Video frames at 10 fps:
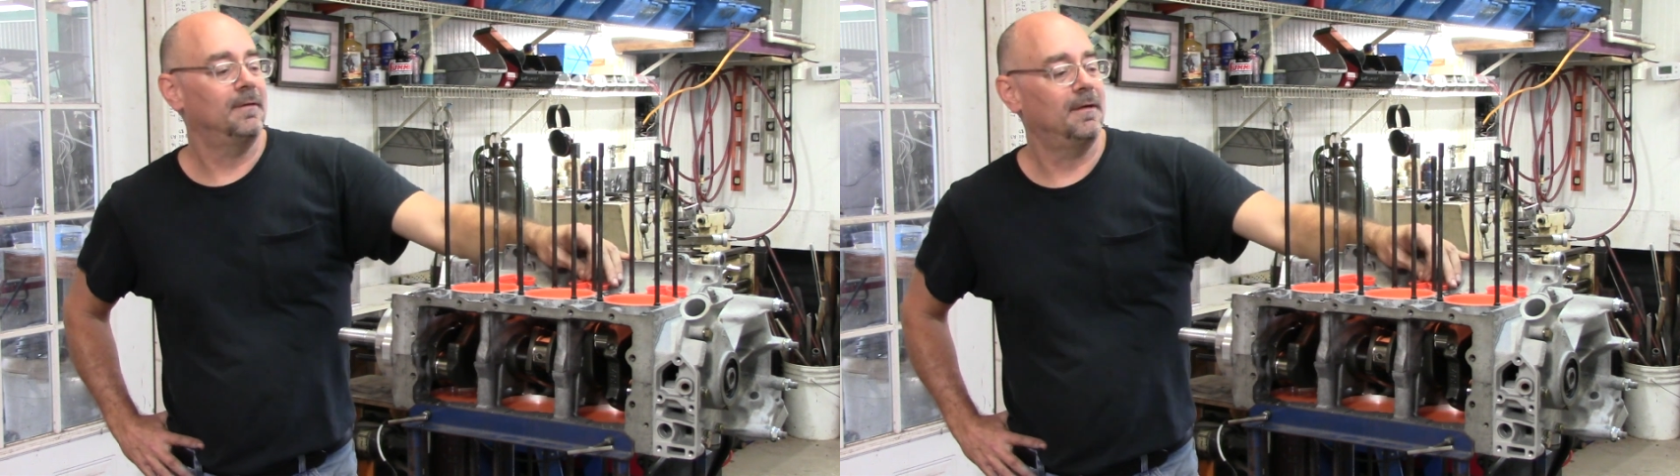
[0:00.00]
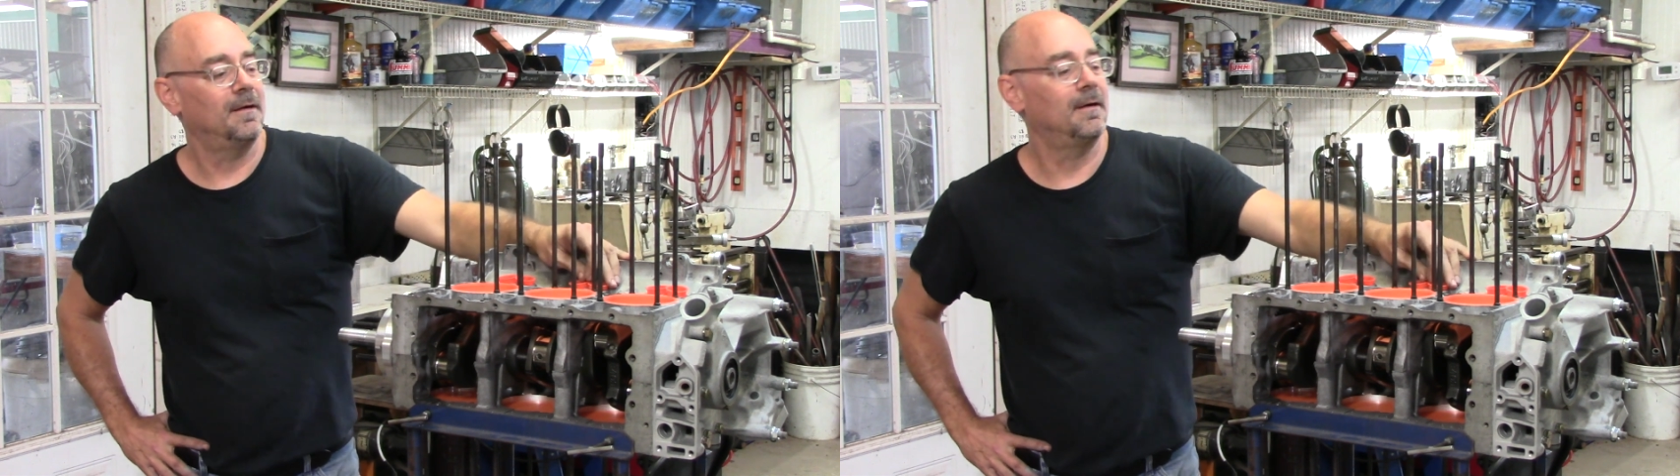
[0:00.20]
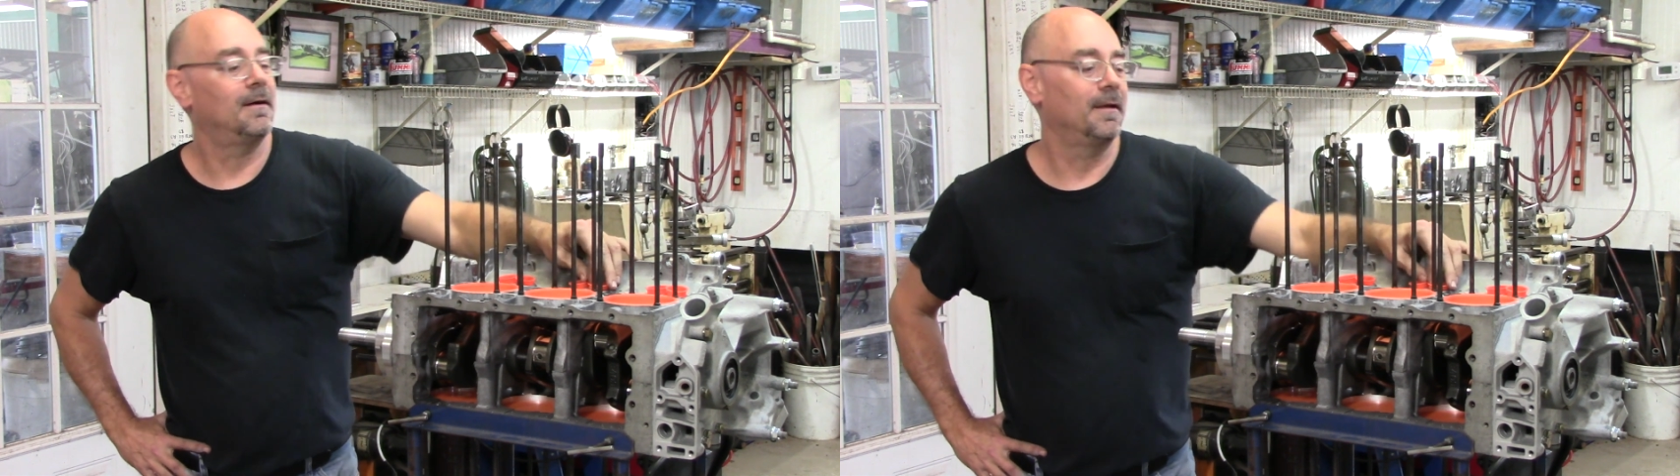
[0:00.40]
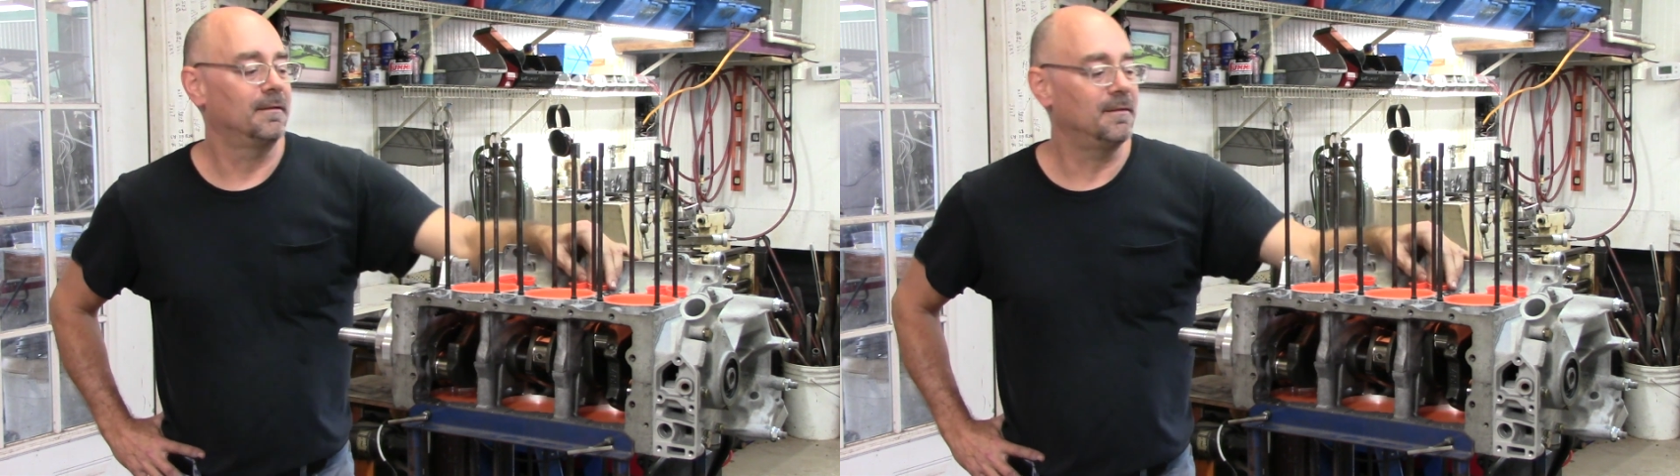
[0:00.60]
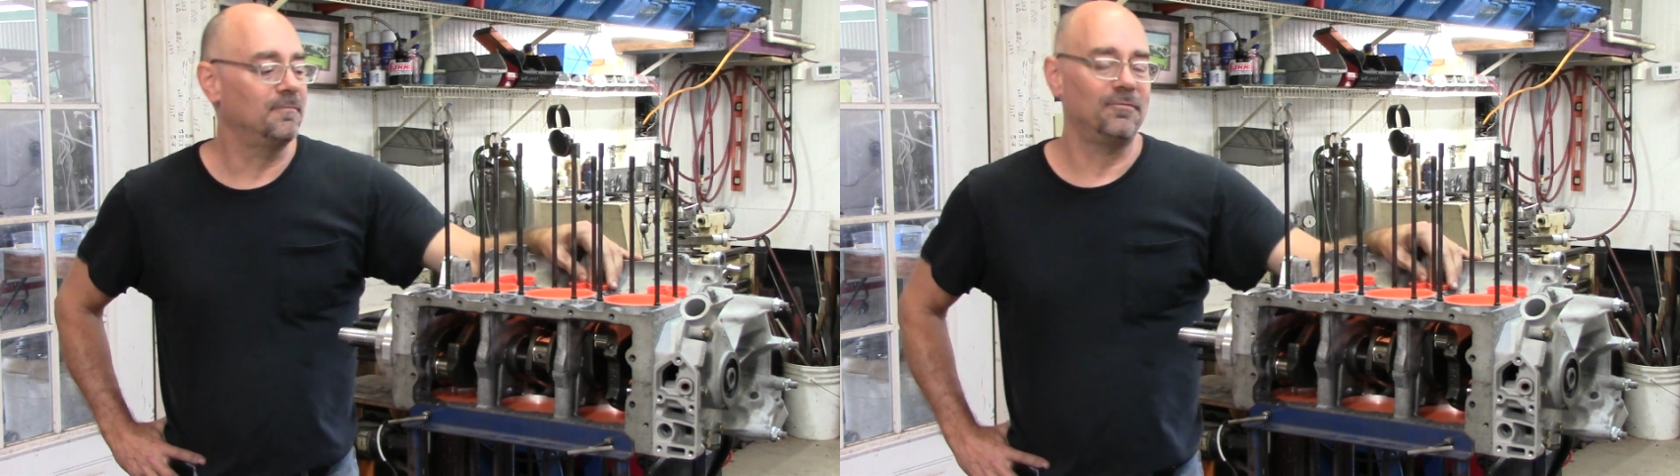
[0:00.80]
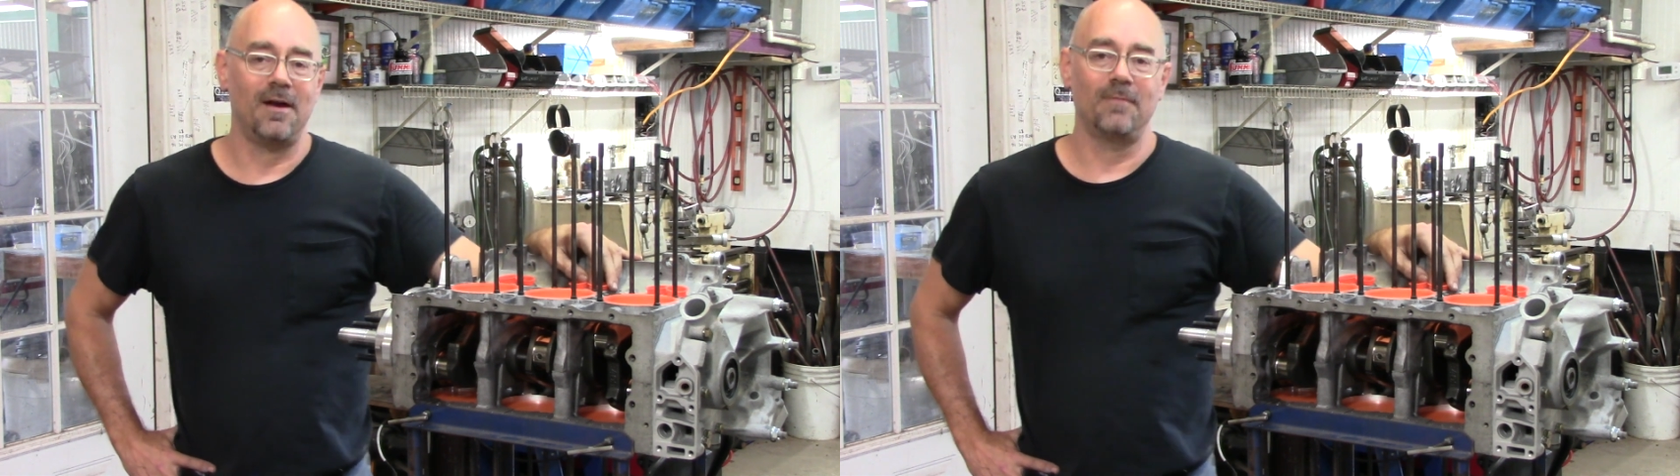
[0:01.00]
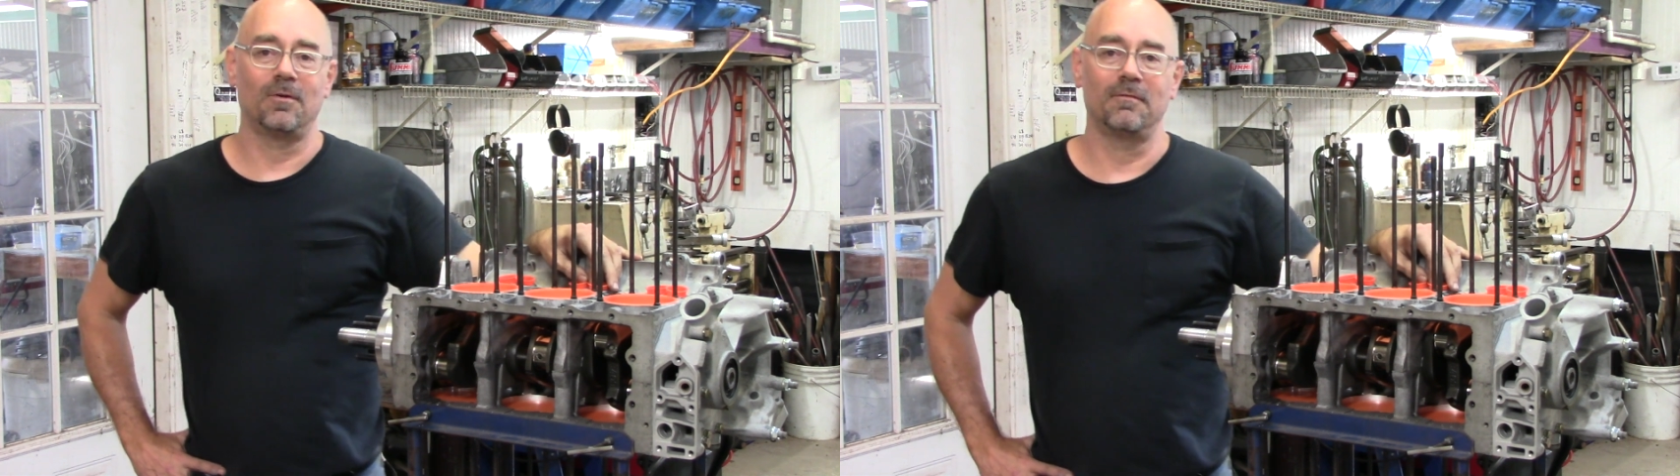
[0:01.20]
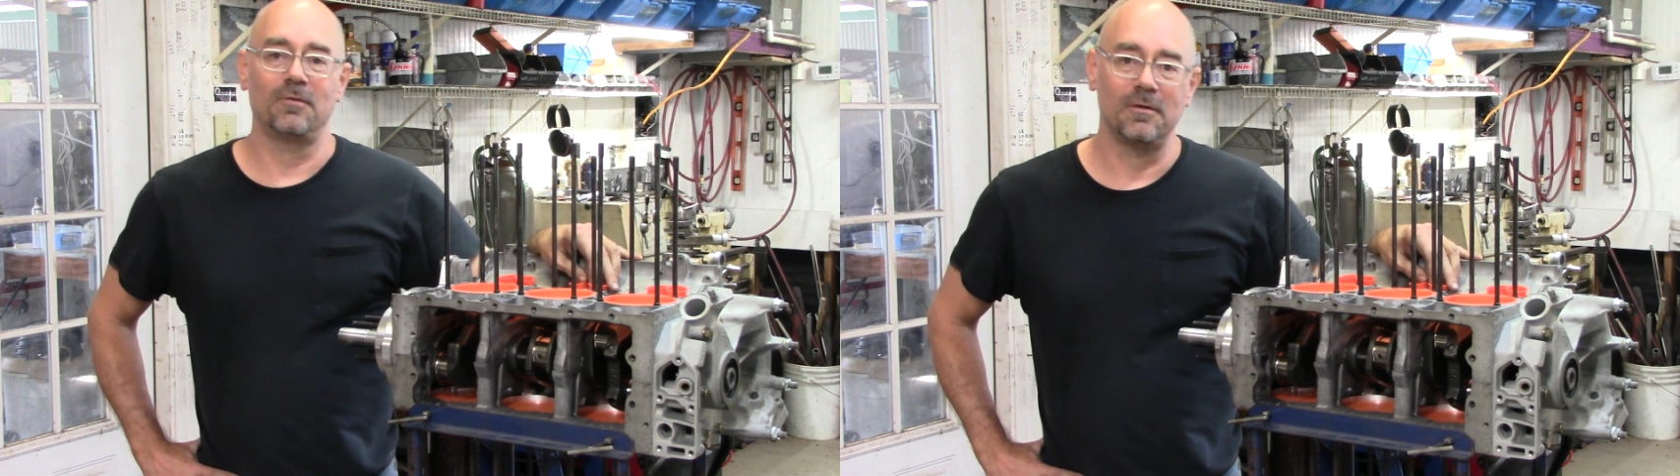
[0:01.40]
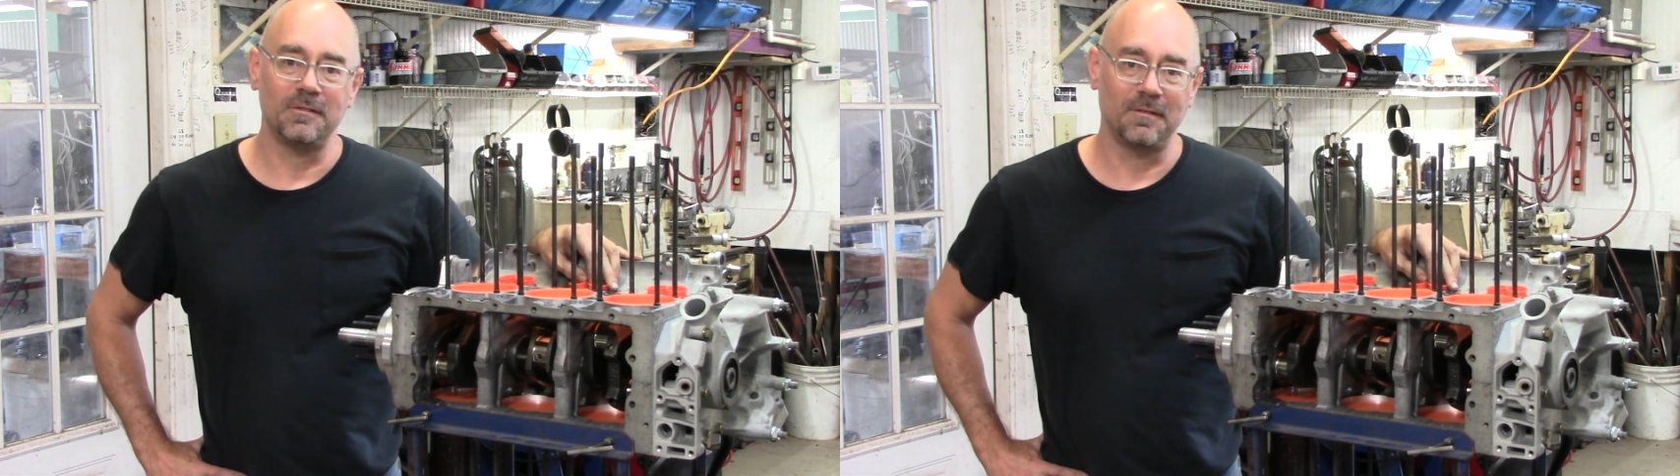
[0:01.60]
I did find one of those,